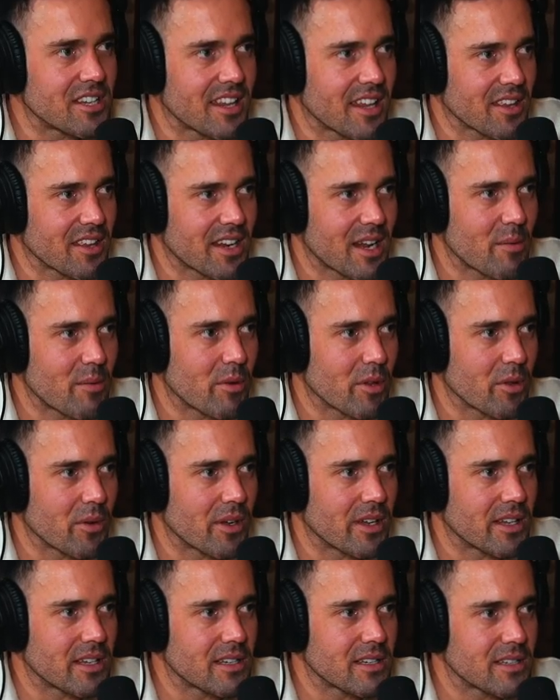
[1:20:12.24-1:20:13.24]
the other day, by the
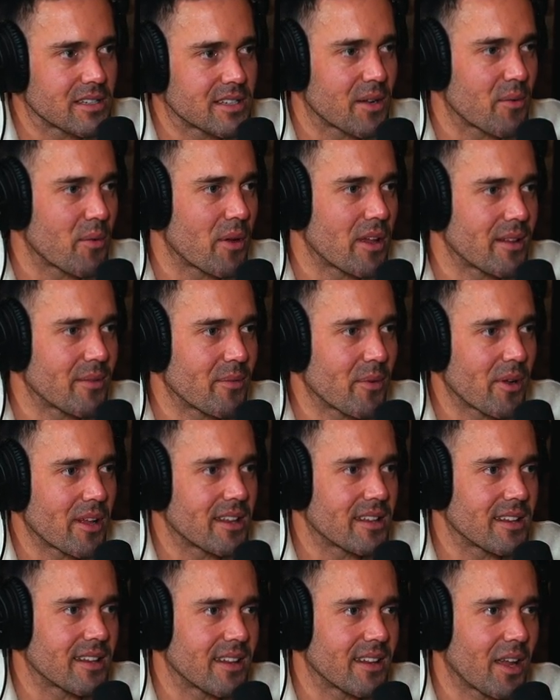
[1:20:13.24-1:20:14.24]
way. So
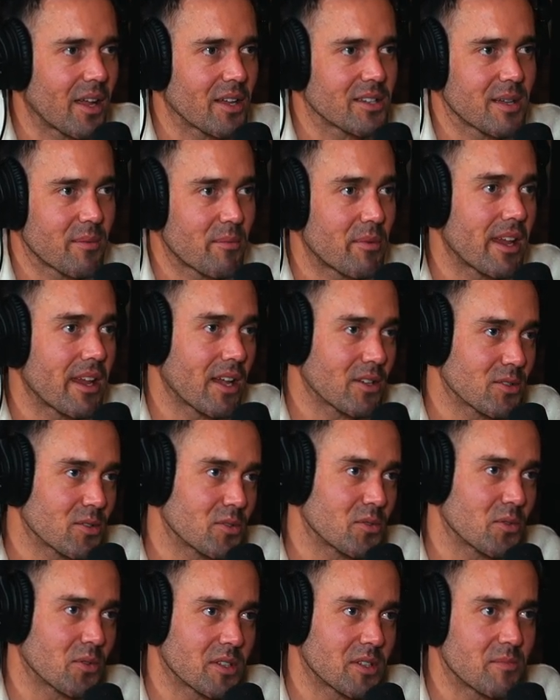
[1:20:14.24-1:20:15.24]
when like somebody else
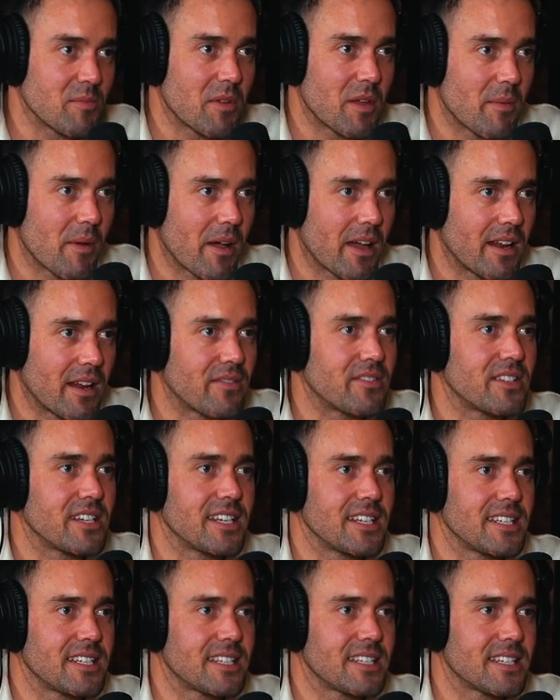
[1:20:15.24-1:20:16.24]
was talking to me about
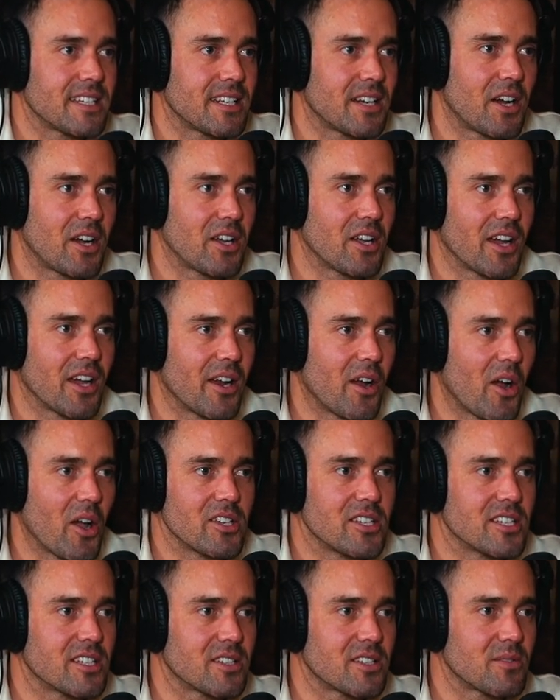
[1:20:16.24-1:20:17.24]
NFTs, yeah, and I
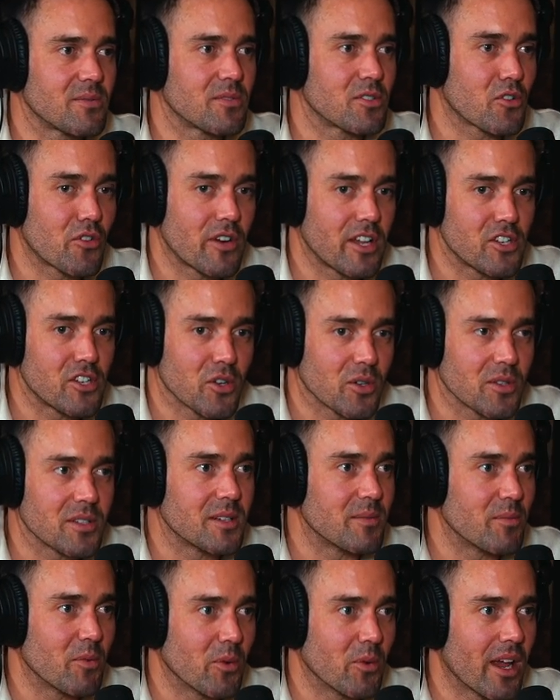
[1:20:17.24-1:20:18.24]
just
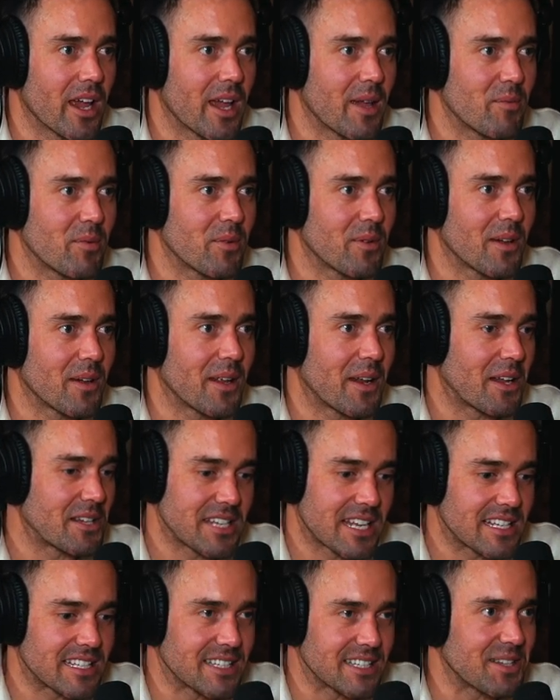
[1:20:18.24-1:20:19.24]
screenshotted a Bored Ape and I
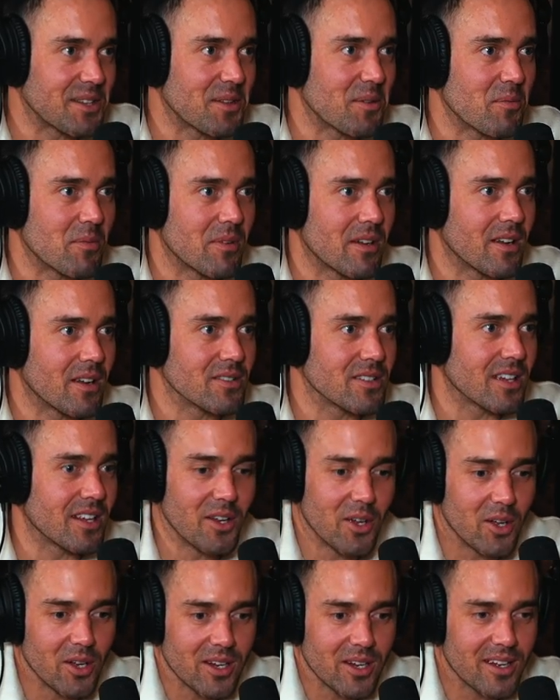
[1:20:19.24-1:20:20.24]
sent it to them, and I was like,
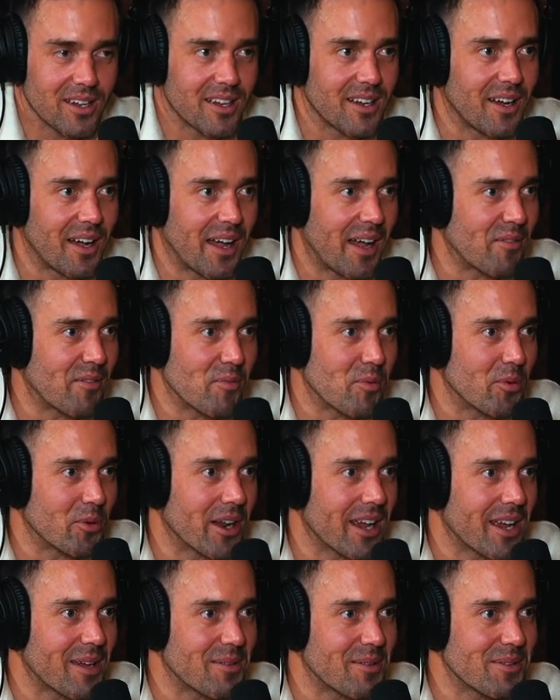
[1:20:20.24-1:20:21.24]
"Look, I have a
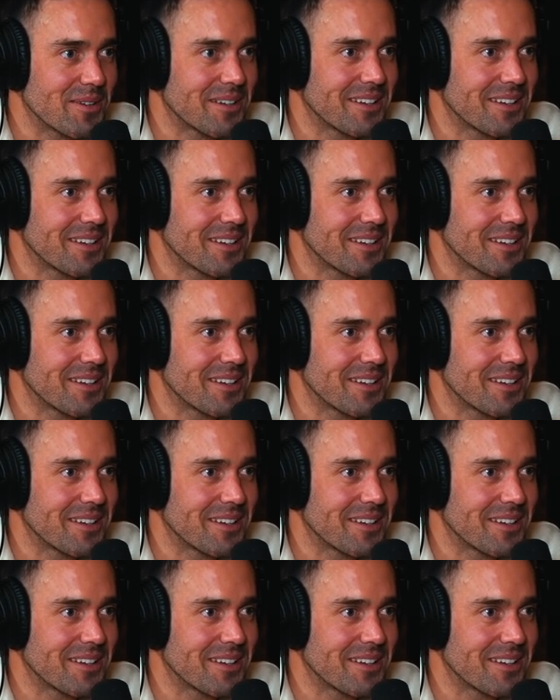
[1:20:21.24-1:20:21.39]
Bored Ape."